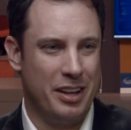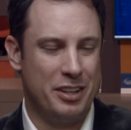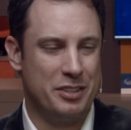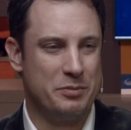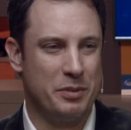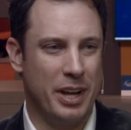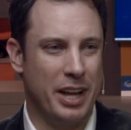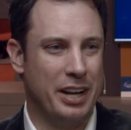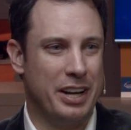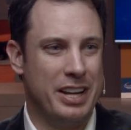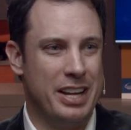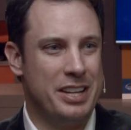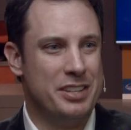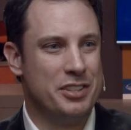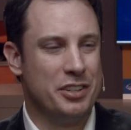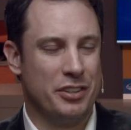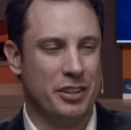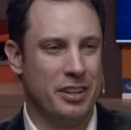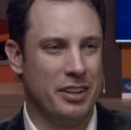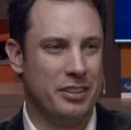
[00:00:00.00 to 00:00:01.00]
It's making it
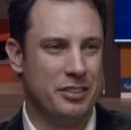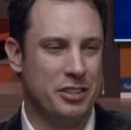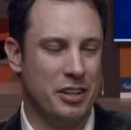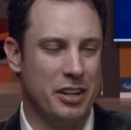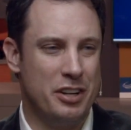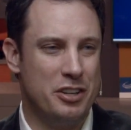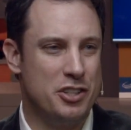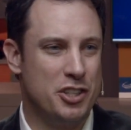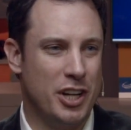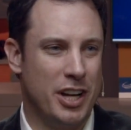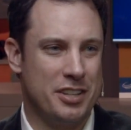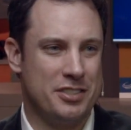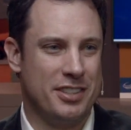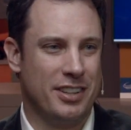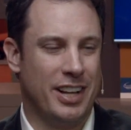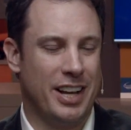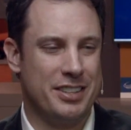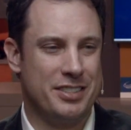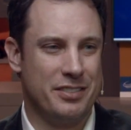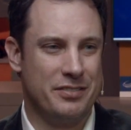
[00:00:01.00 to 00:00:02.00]
easier to ingest
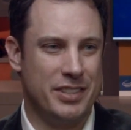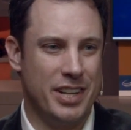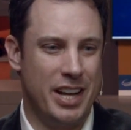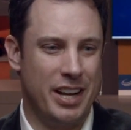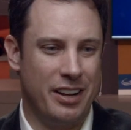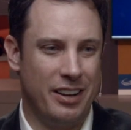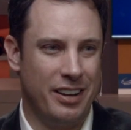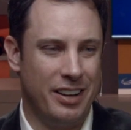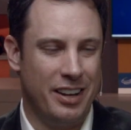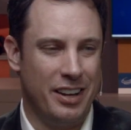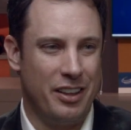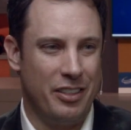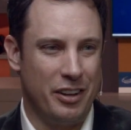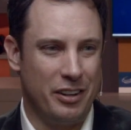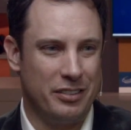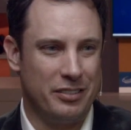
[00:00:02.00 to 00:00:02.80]
lots of data. That's